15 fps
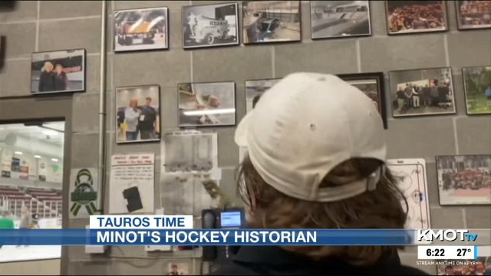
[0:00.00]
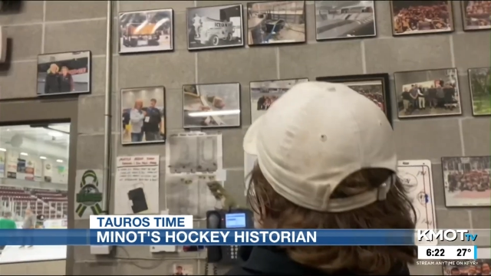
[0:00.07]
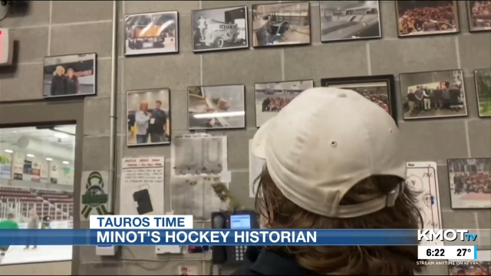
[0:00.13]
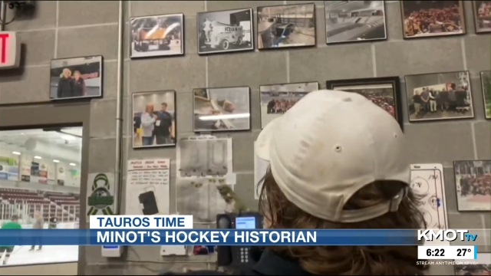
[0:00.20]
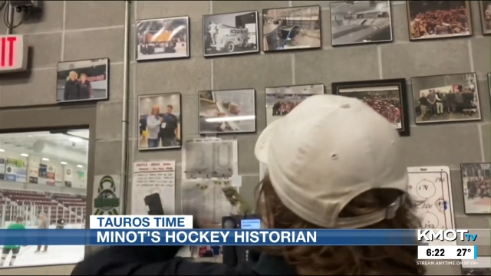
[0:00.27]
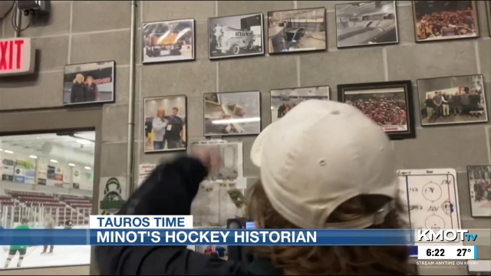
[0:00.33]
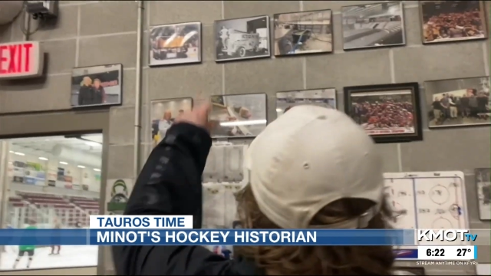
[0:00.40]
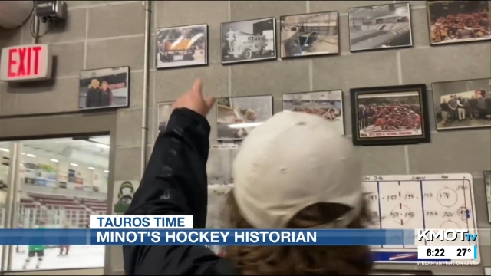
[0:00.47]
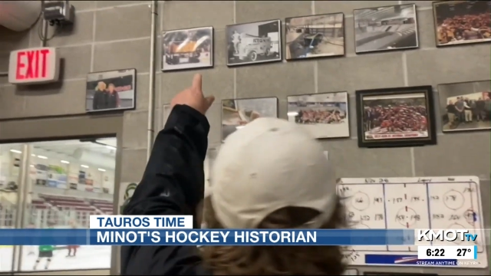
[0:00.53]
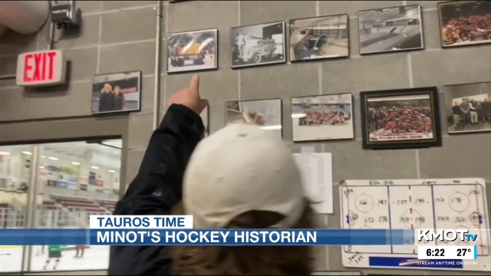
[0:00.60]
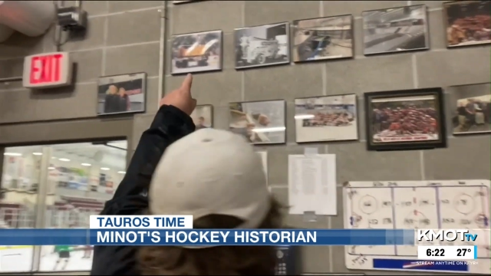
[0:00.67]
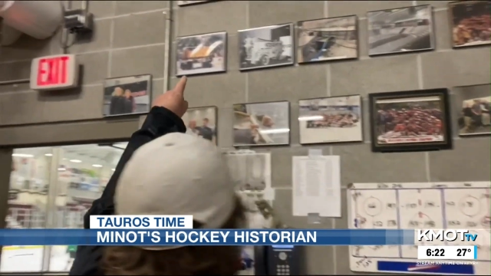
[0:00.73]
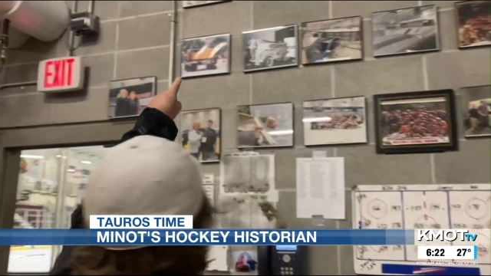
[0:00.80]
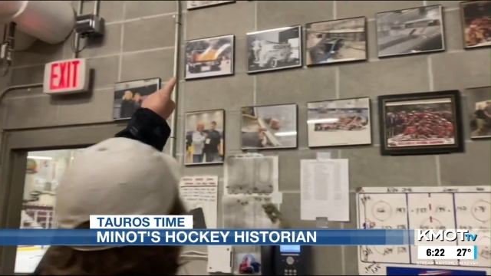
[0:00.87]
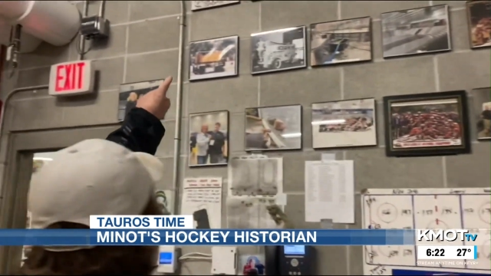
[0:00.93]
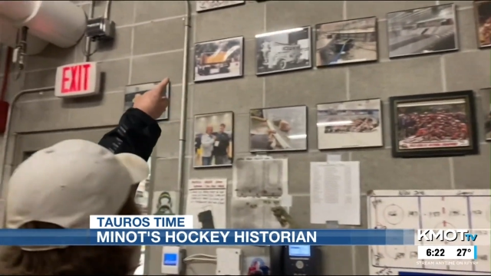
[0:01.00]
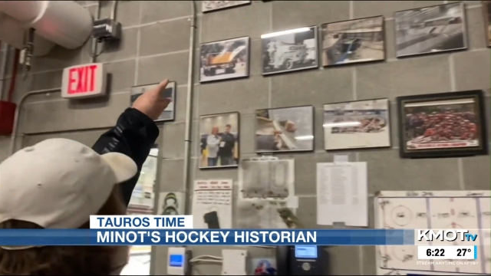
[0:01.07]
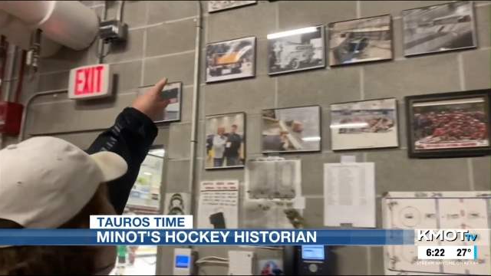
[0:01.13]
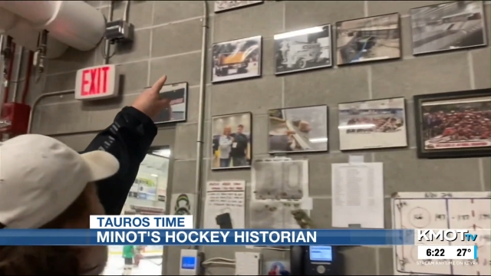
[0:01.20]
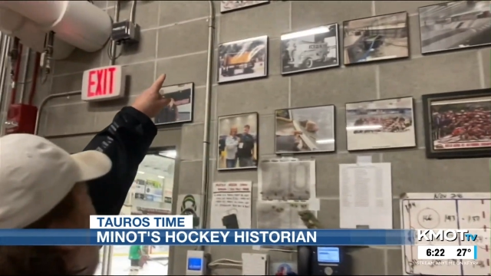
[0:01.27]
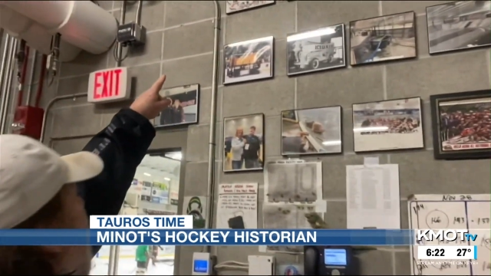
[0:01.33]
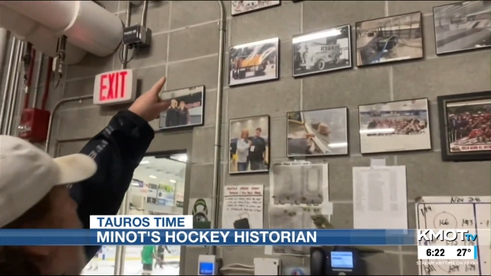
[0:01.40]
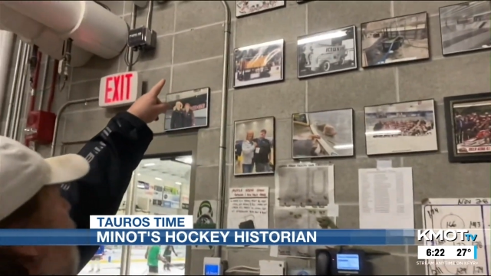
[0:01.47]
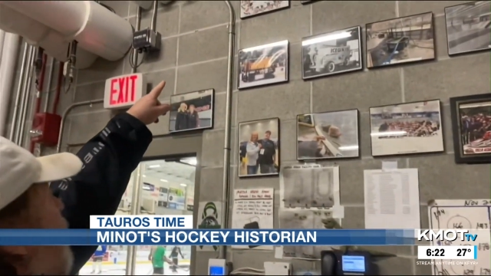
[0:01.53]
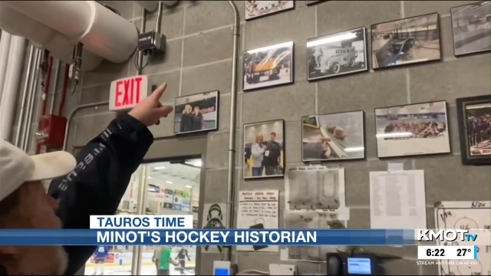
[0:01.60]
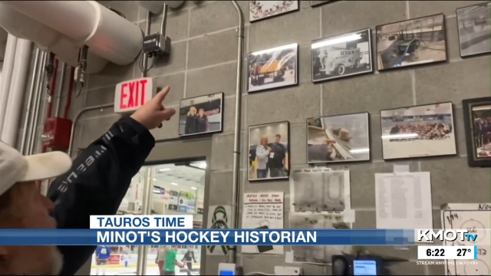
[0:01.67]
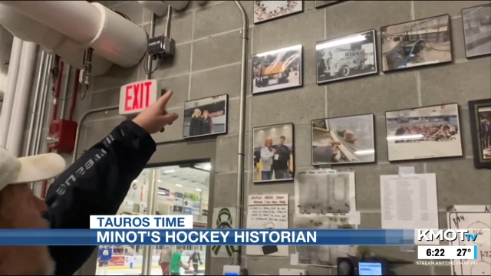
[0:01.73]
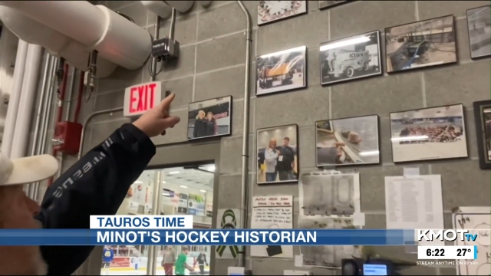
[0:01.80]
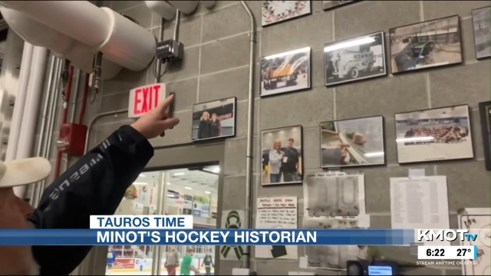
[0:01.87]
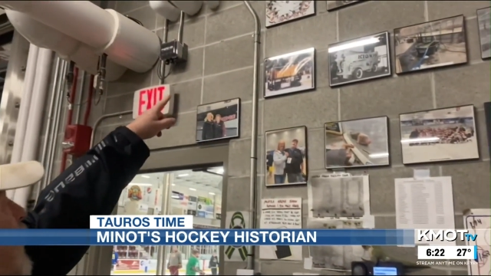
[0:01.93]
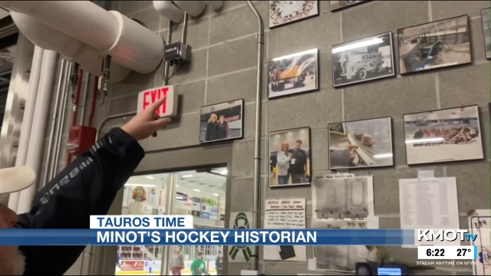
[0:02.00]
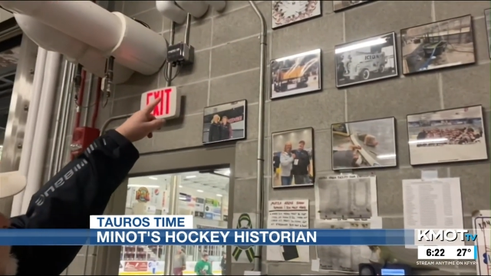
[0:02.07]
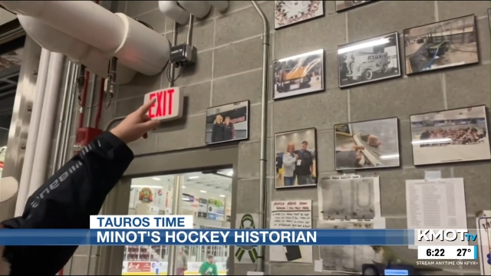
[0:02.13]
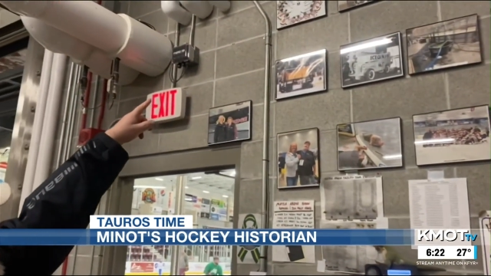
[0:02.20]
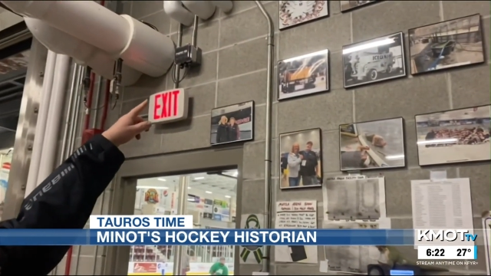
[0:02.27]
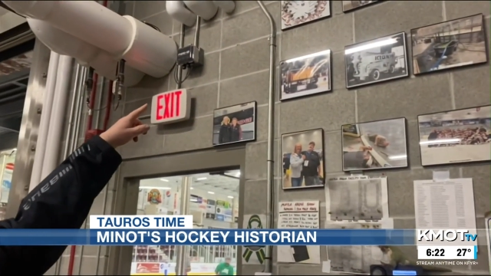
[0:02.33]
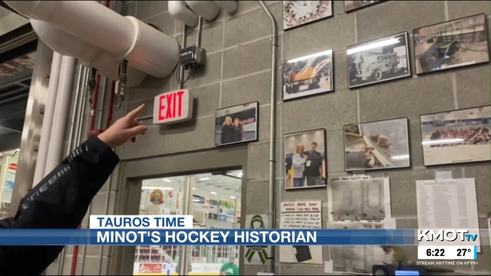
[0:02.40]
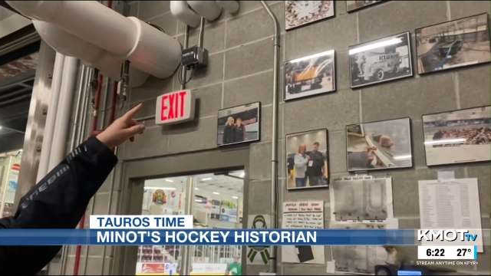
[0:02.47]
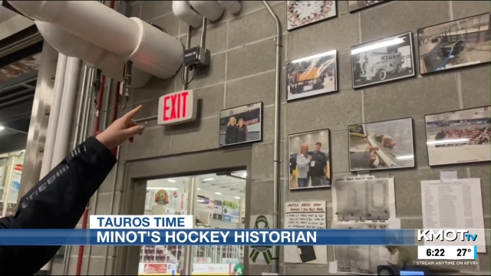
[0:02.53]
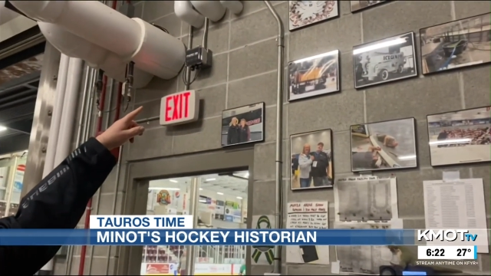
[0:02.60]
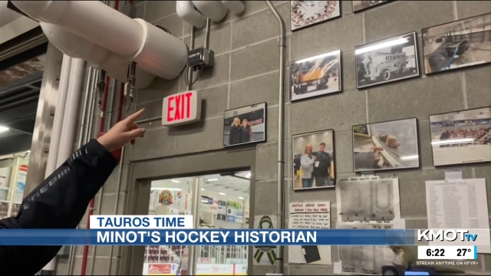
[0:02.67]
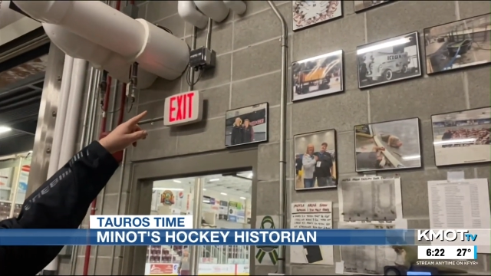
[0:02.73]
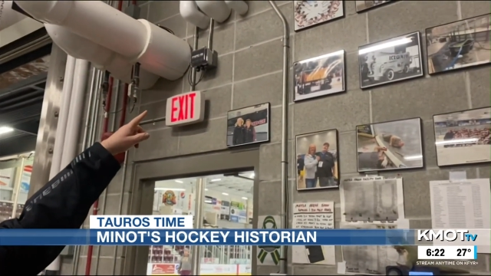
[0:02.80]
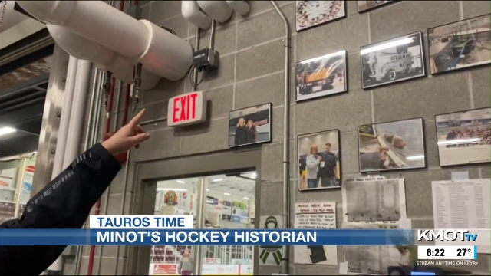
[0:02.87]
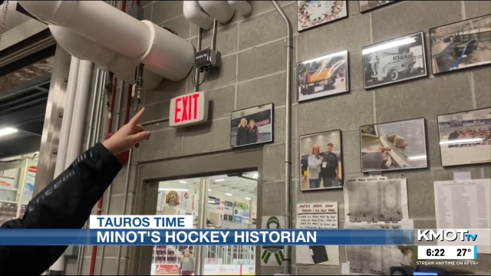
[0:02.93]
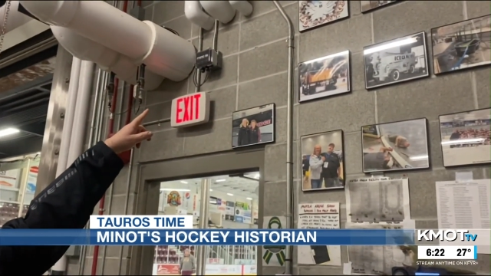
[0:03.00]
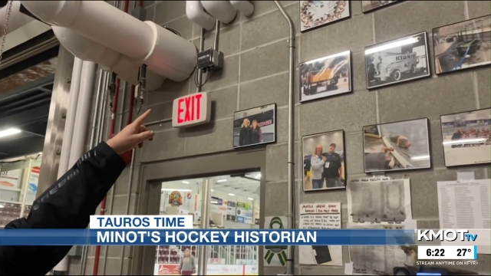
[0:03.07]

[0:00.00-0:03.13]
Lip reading: [unreadable: no face in view]